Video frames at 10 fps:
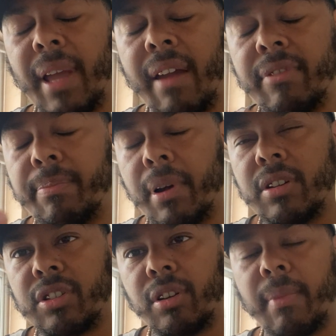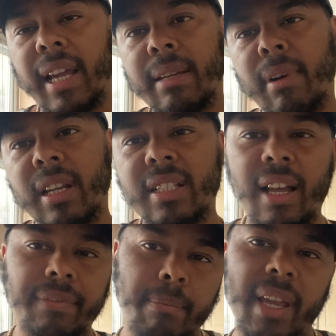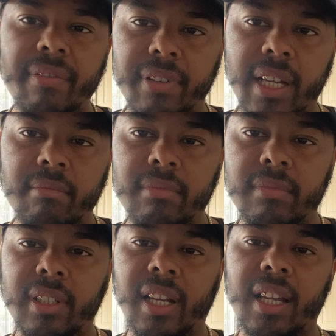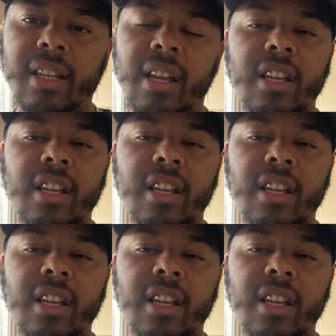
Every person on my email list, I have to pay for them okay